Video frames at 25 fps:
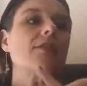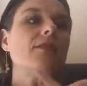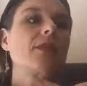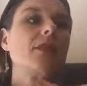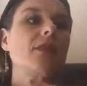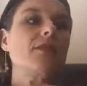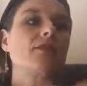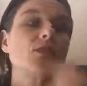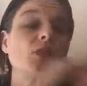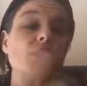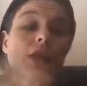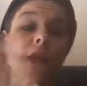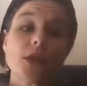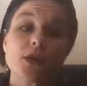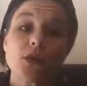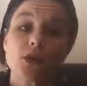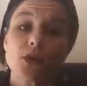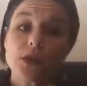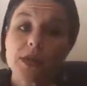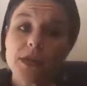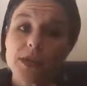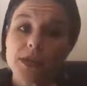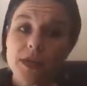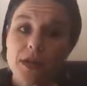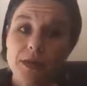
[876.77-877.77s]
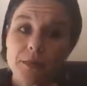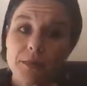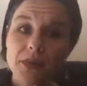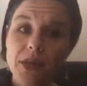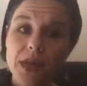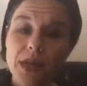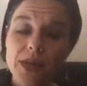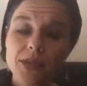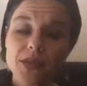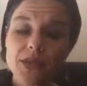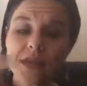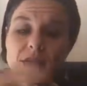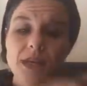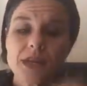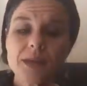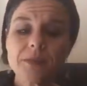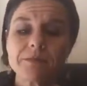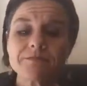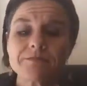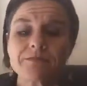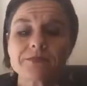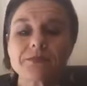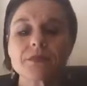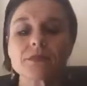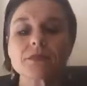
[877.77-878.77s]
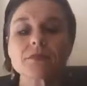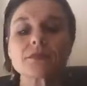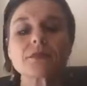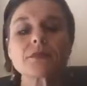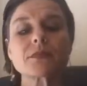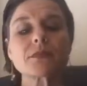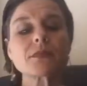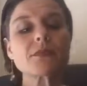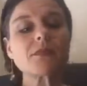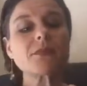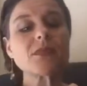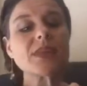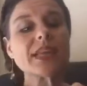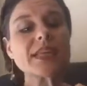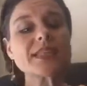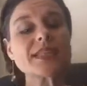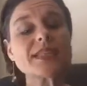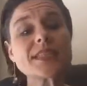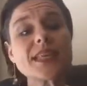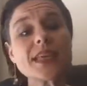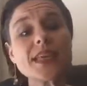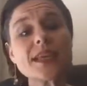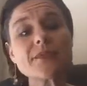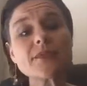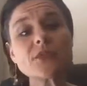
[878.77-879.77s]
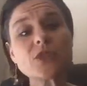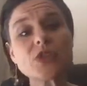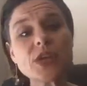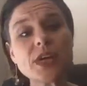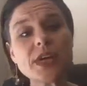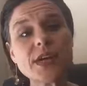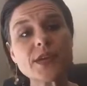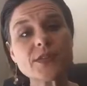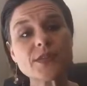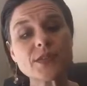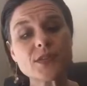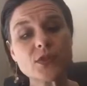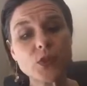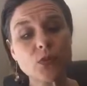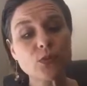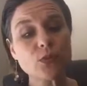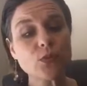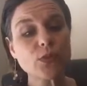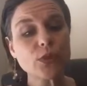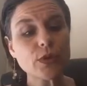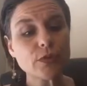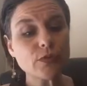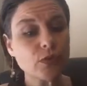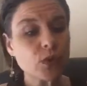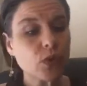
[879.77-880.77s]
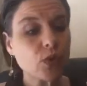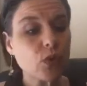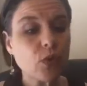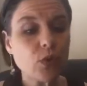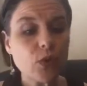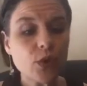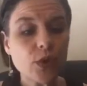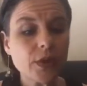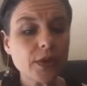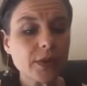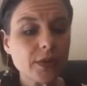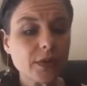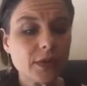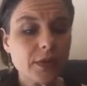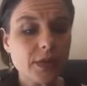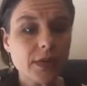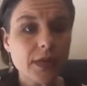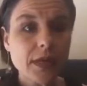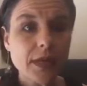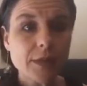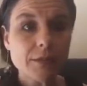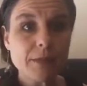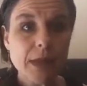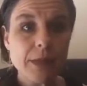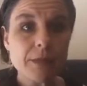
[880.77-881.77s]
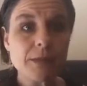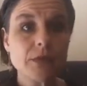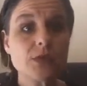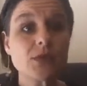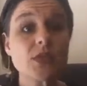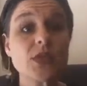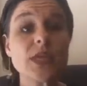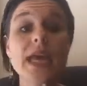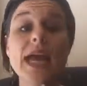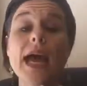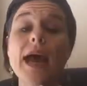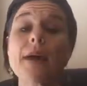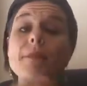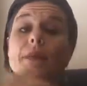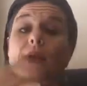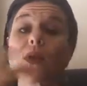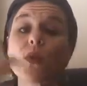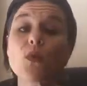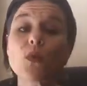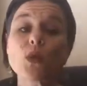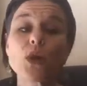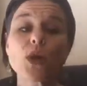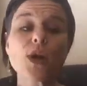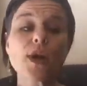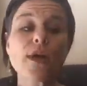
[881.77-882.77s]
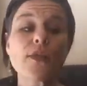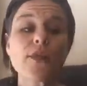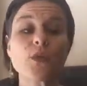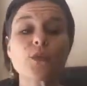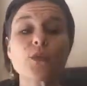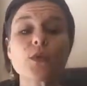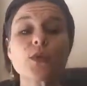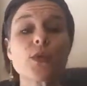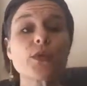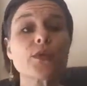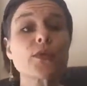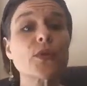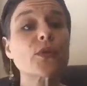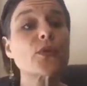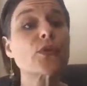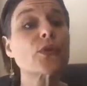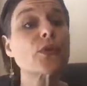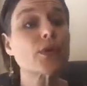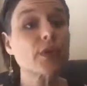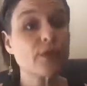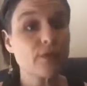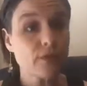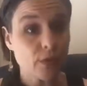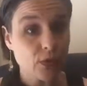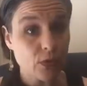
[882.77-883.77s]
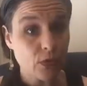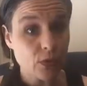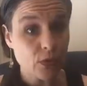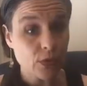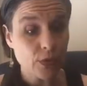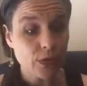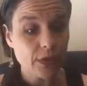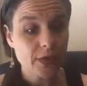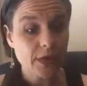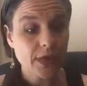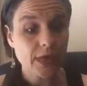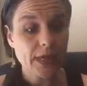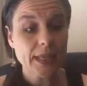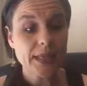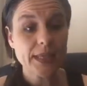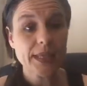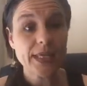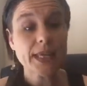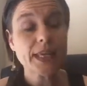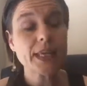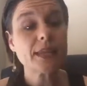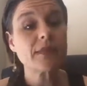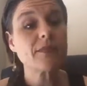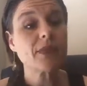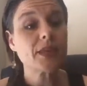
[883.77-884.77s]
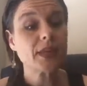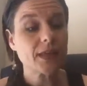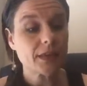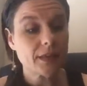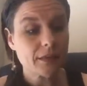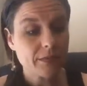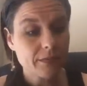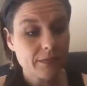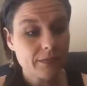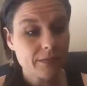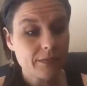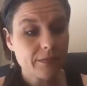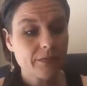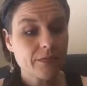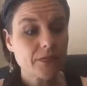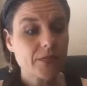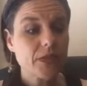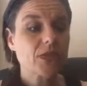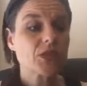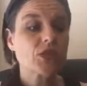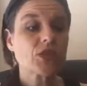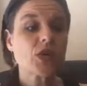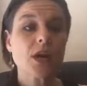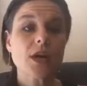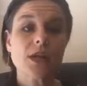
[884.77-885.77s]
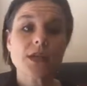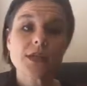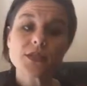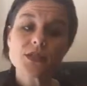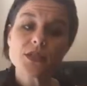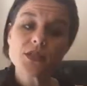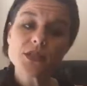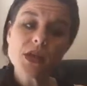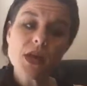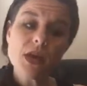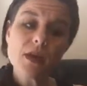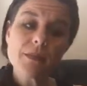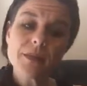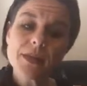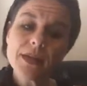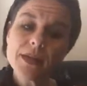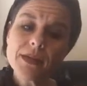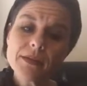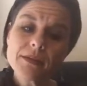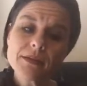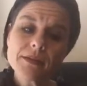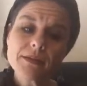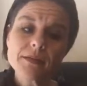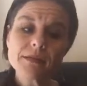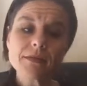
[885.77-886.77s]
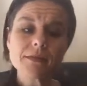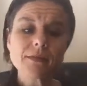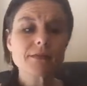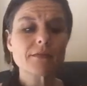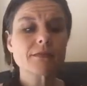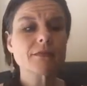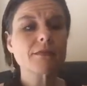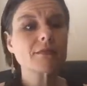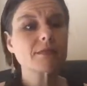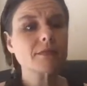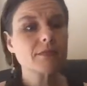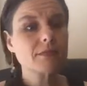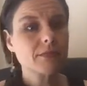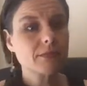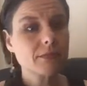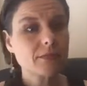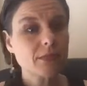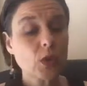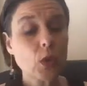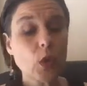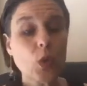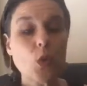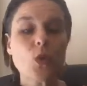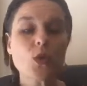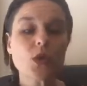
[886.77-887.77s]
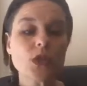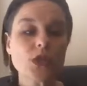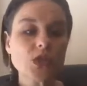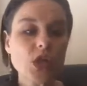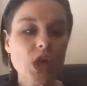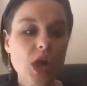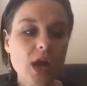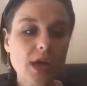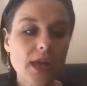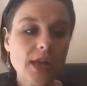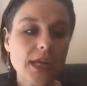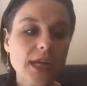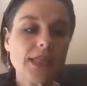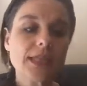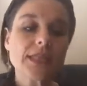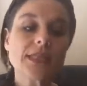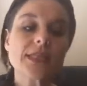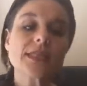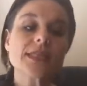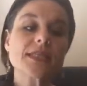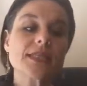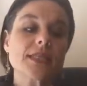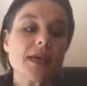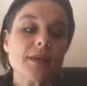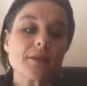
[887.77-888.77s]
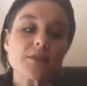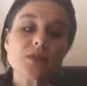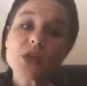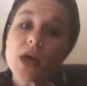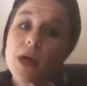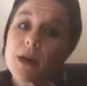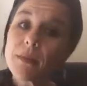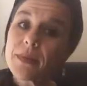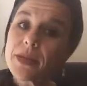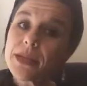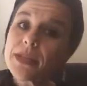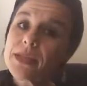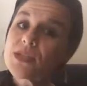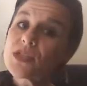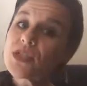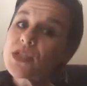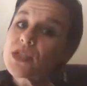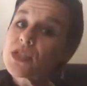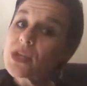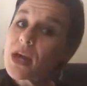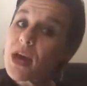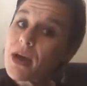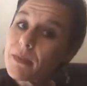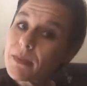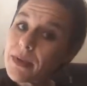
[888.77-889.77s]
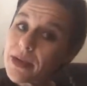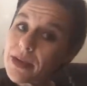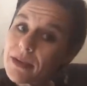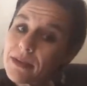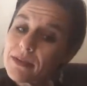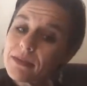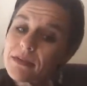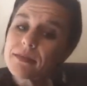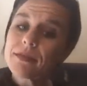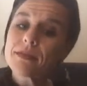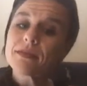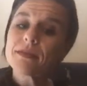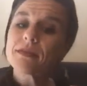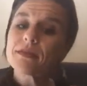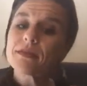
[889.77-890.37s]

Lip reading: If you're going to increase complexity, instead of just the root of the chord, maybe you say, I'm going to work on the root and the third of the chord in the key of E. Tonic to dominant, or tonic to subdominant to dominant.